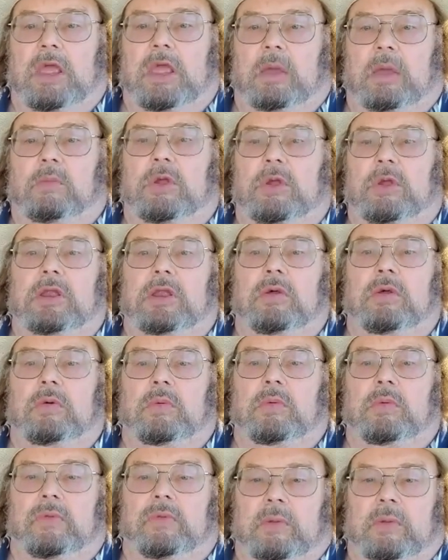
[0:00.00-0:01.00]
And we
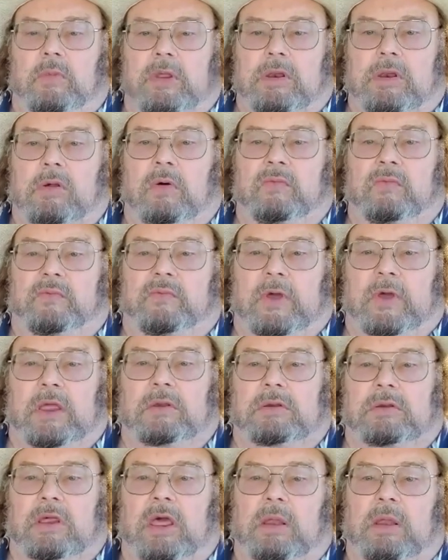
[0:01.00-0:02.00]
knew that we was going to
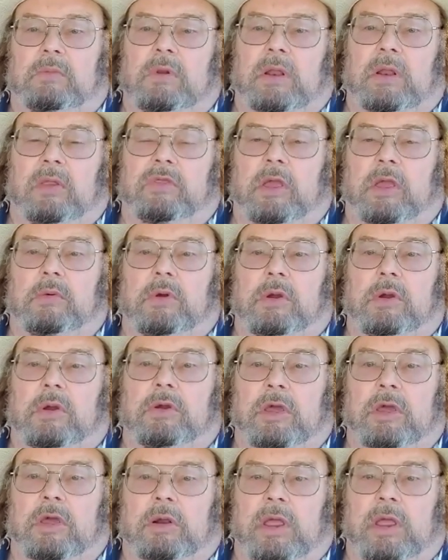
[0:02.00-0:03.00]
face that, but I think we're
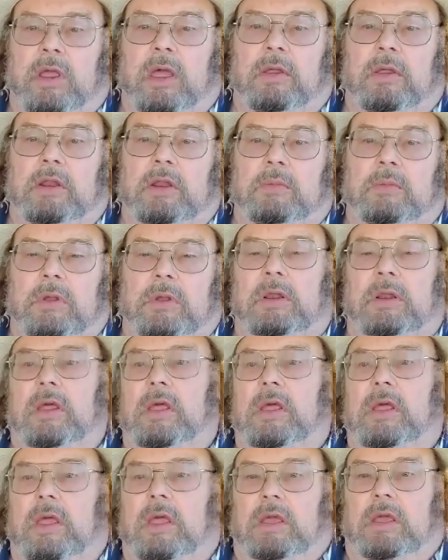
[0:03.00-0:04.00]
going to get around it. But
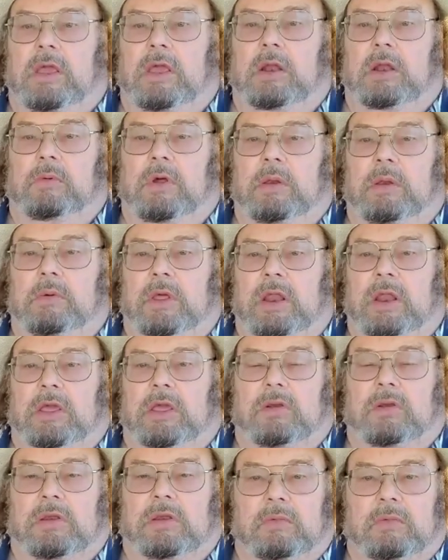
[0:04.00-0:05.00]
anyway, we had to
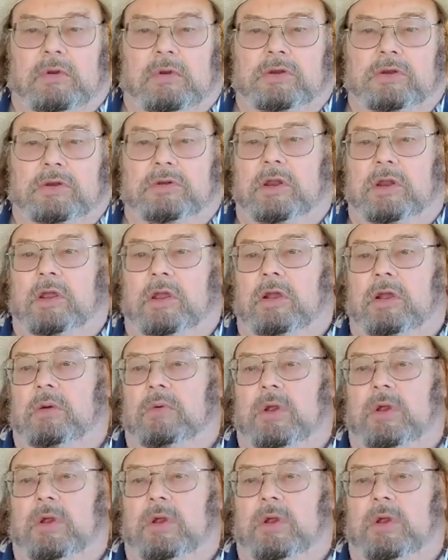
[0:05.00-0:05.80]
get a civil engineer.